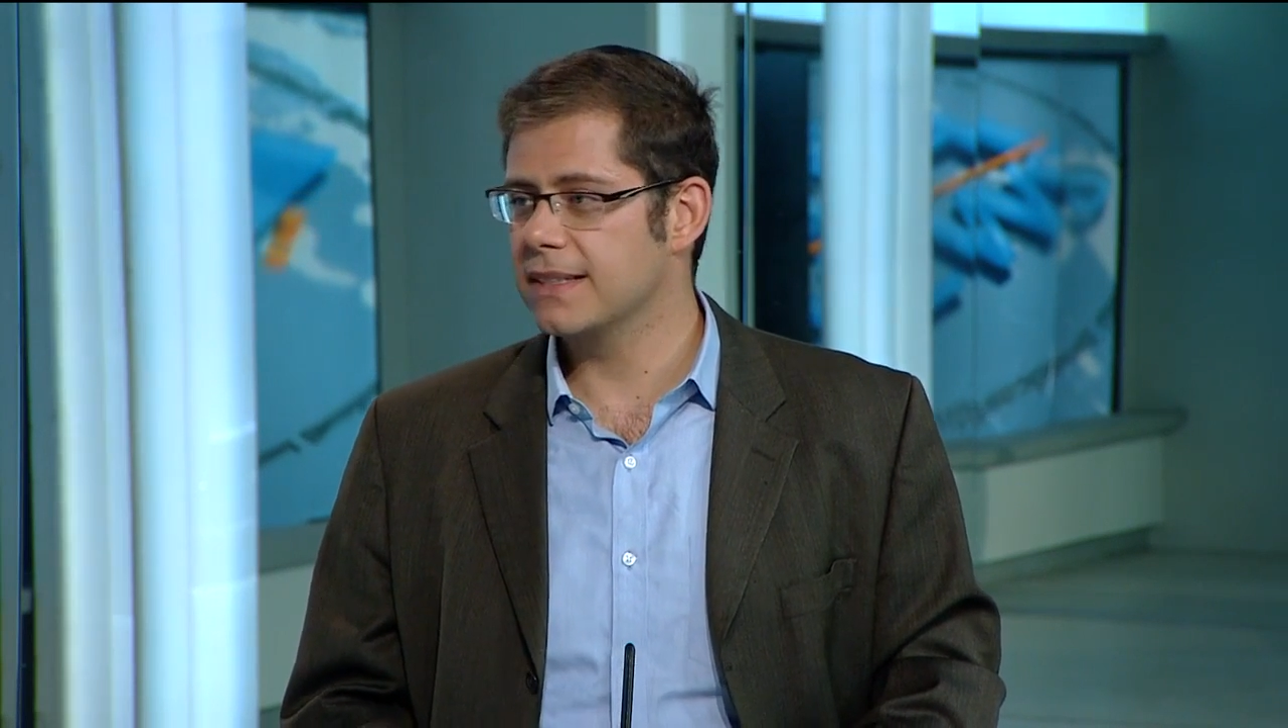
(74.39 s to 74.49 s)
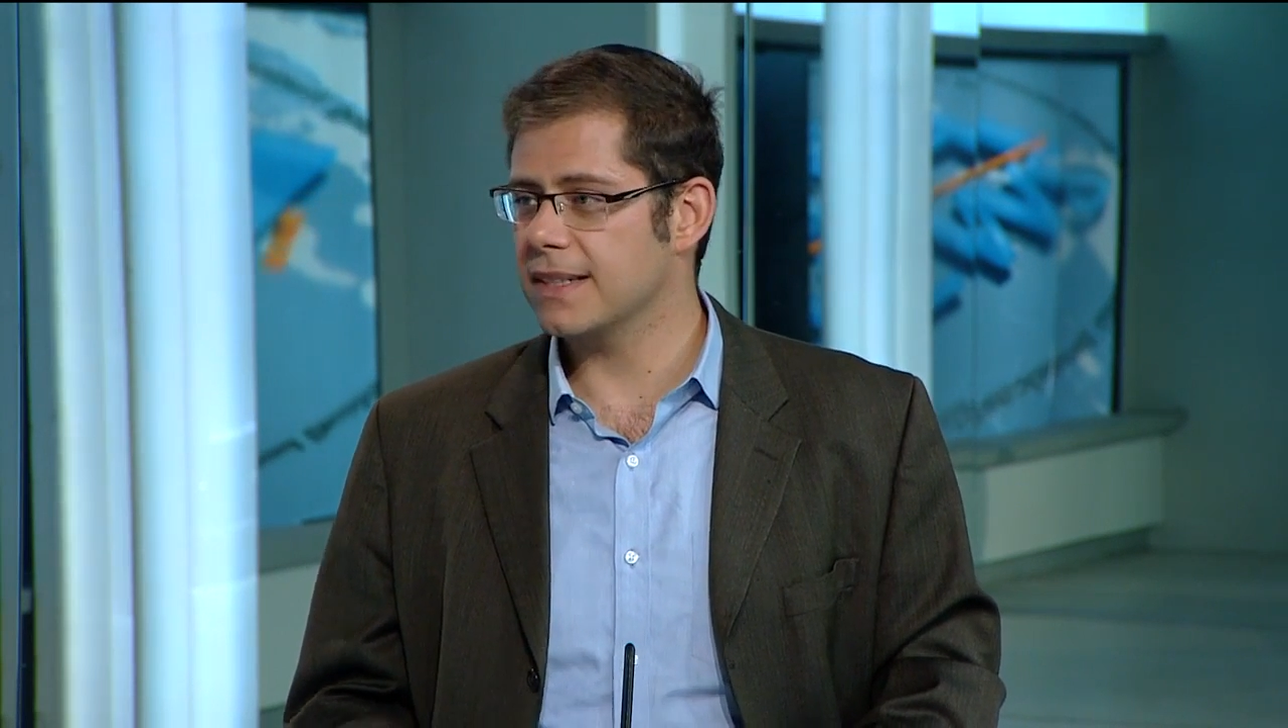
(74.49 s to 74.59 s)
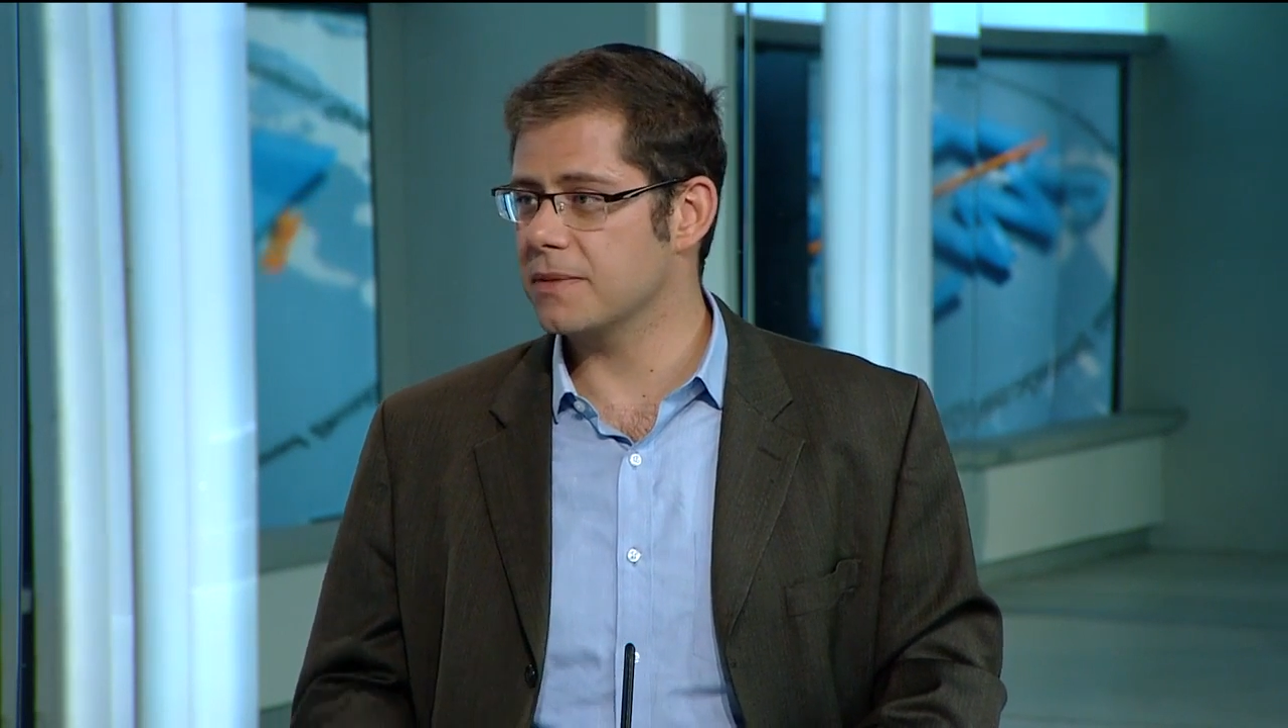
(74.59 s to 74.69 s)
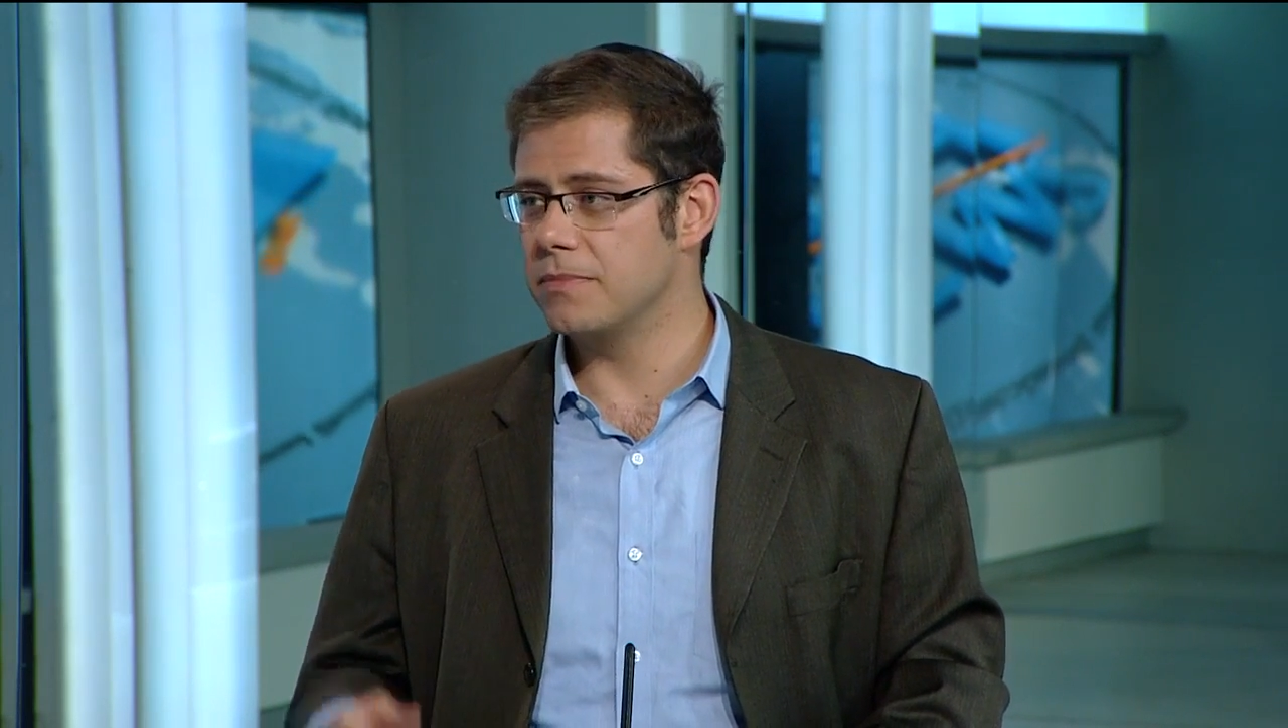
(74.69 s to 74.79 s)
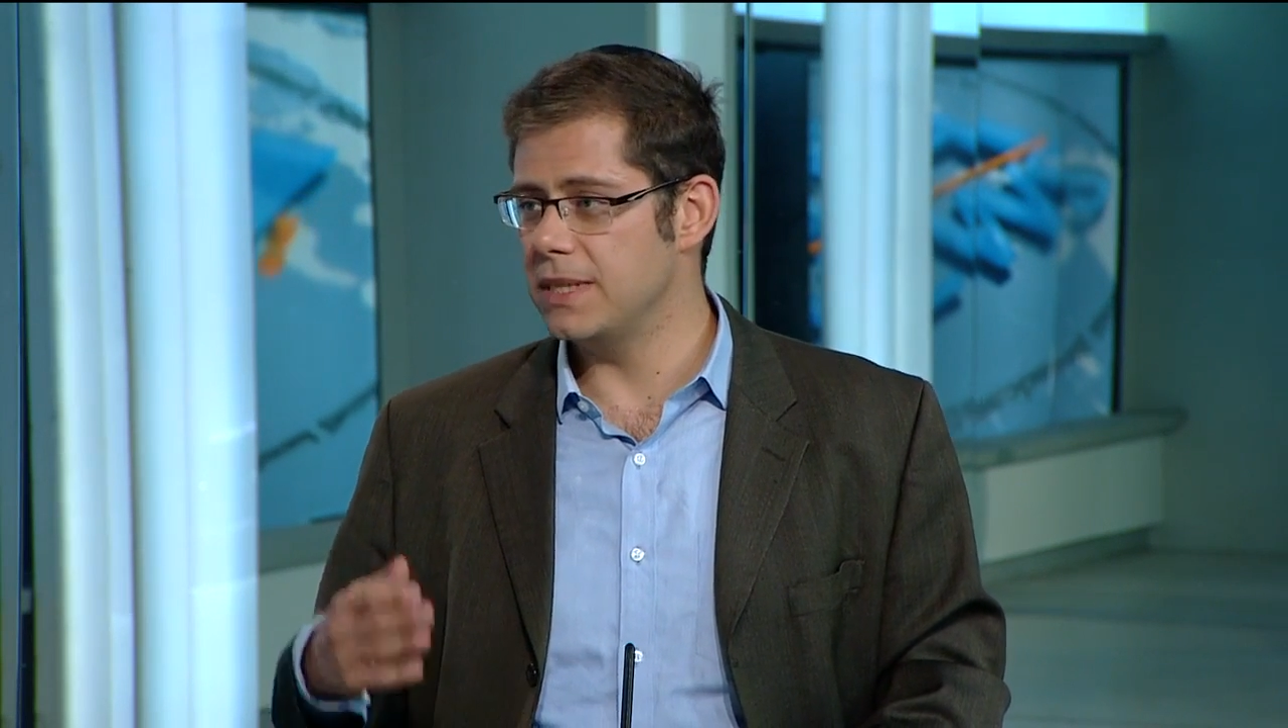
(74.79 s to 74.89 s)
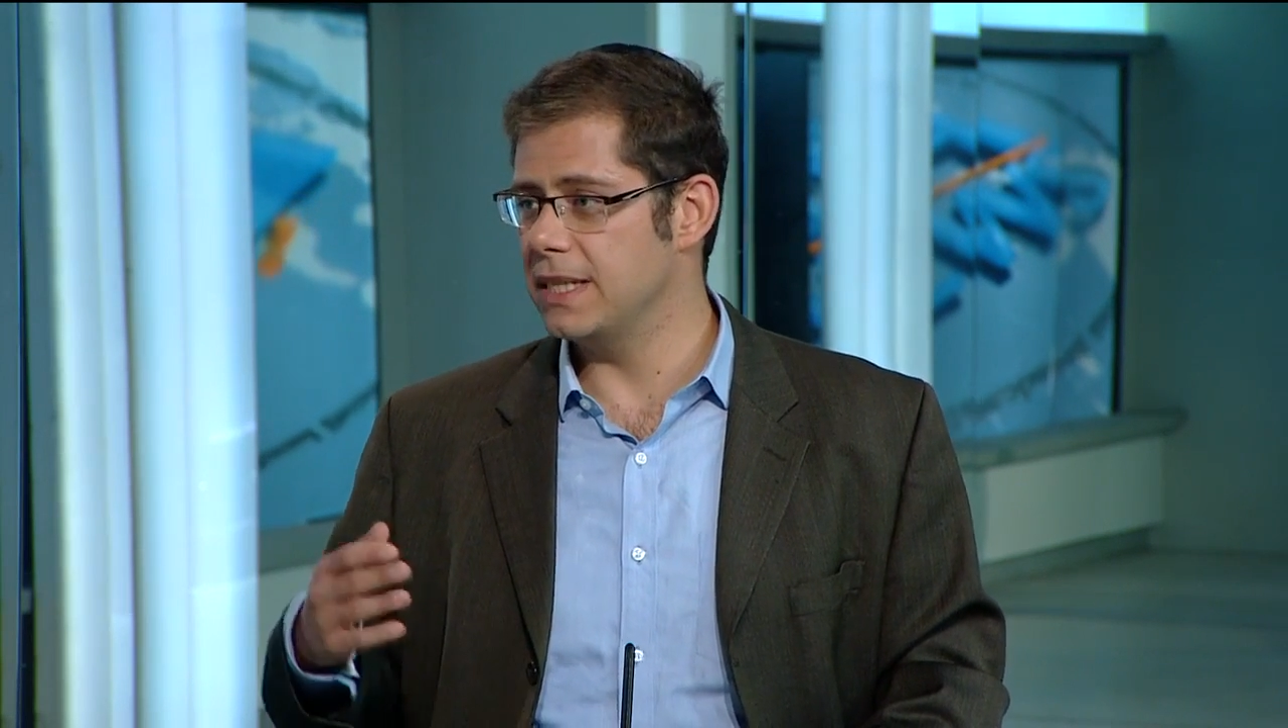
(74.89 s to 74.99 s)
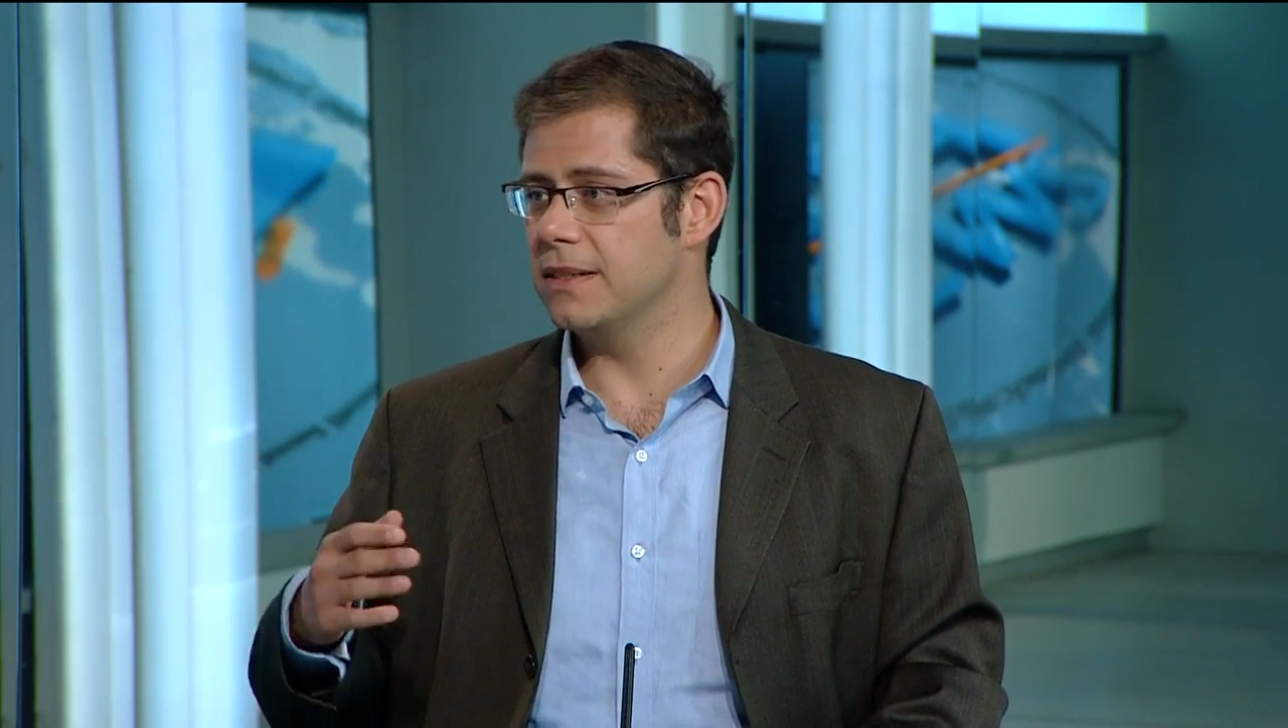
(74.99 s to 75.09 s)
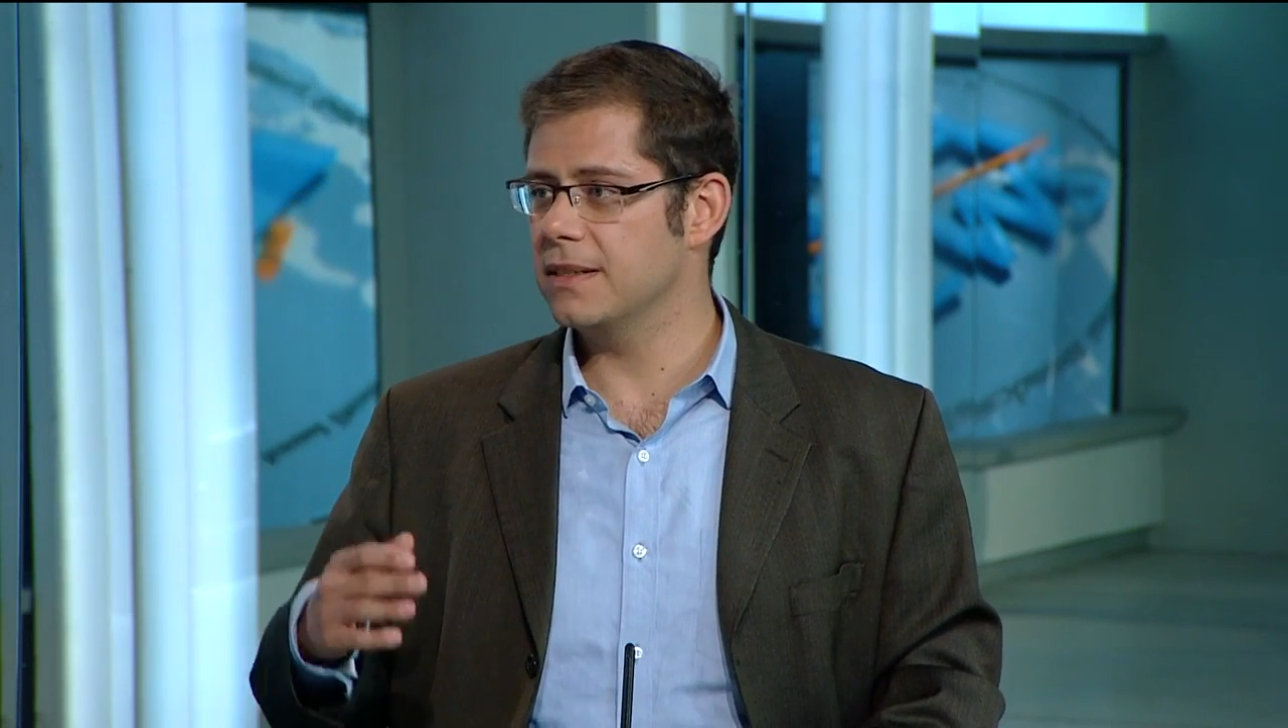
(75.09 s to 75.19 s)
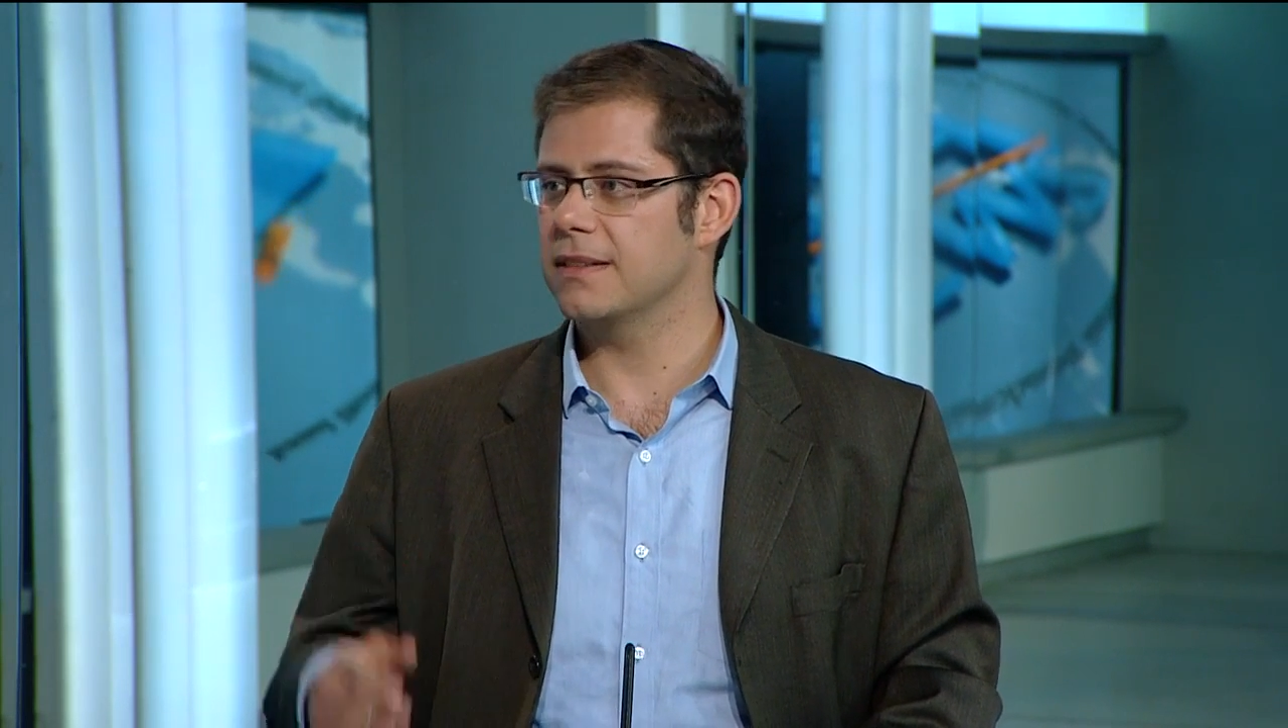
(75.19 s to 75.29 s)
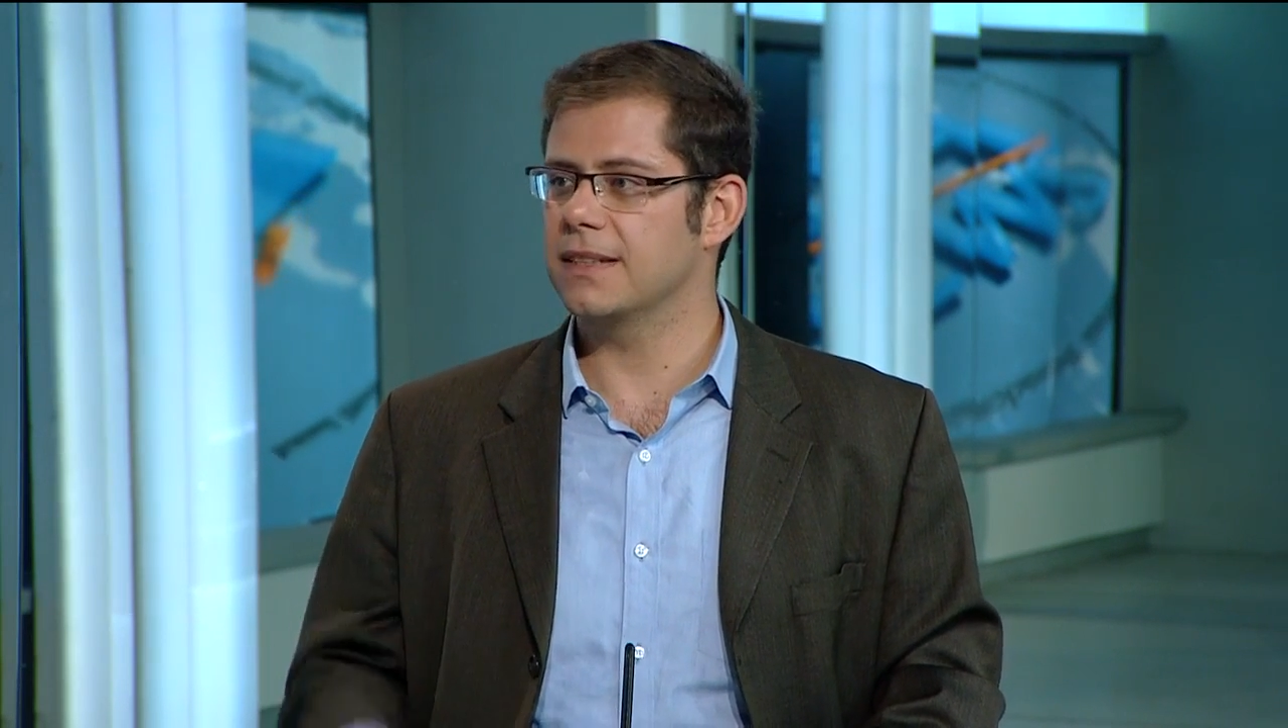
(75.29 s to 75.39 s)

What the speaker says: doesn't mean